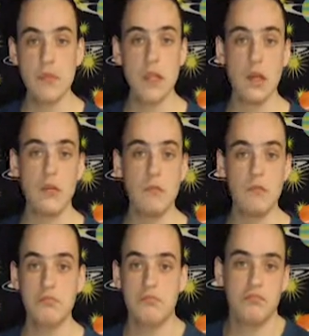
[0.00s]
You know,
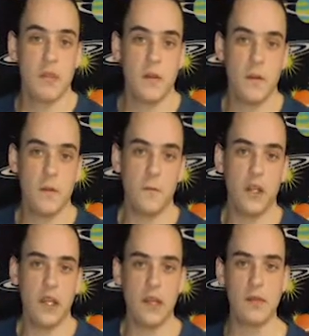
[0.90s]
feel
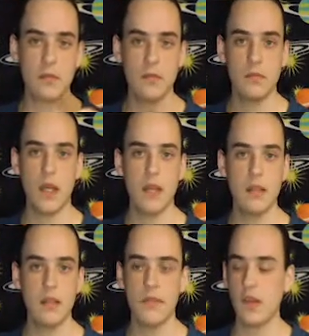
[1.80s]
free. I'd
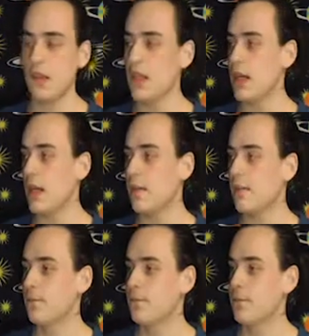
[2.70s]
love to see ya.
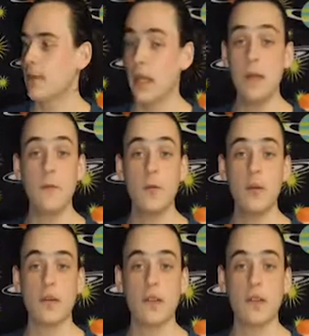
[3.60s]
And of
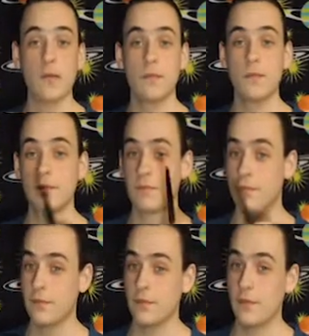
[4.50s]
course,
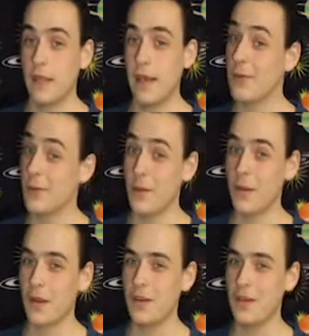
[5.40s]
have a great
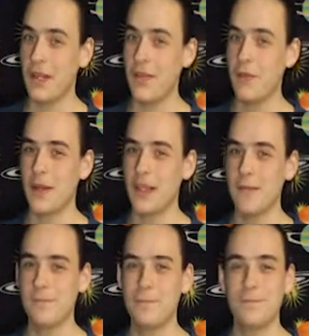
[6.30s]
rest of your day, everybody.
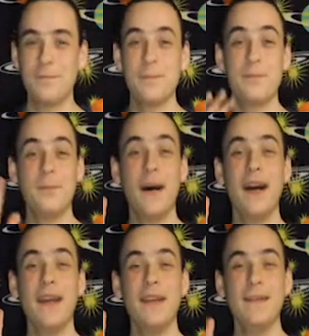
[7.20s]

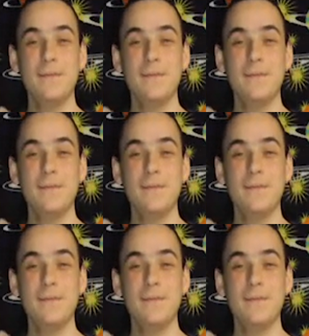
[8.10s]
Bye.